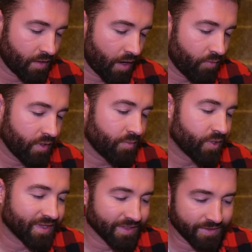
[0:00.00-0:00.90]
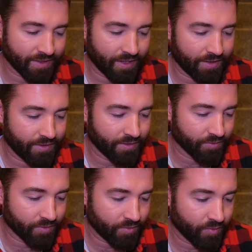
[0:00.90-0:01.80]
I wanted to put this guy in here
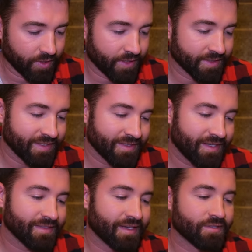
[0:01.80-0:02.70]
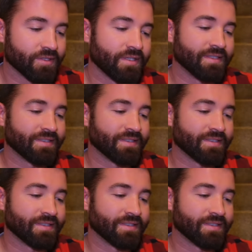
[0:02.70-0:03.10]
real quick because this guy's actually in his